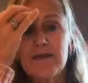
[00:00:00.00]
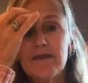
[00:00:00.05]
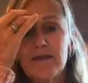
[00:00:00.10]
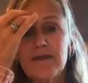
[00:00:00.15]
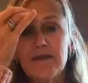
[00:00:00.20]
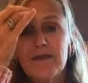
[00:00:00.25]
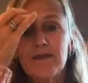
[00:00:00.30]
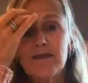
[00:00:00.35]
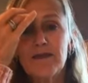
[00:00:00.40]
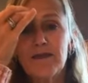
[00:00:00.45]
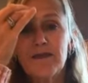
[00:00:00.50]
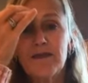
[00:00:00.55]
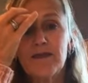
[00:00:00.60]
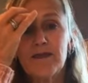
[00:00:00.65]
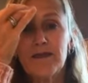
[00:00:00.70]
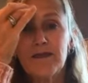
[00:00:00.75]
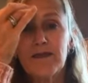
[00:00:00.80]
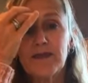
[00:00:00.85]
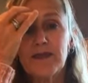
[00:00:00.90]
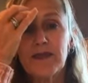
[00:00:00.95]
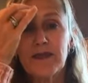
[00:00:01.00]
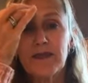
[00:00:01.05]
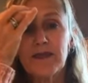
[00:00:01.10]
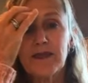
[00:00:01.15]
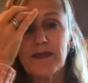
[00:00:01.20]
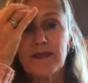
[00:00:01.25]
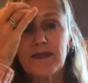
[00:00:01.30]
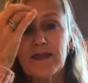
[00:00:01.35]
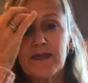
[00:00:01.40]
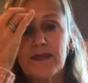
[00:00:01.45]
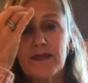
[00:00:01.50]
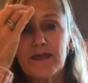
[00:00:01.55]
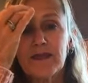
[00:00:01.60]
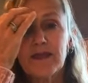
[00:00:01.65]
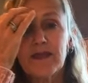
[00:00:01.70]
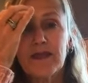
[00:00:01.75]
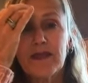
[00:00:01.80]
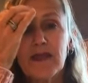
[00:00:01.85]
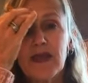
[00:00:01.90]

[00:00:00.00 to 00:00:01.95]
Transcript: [no speech]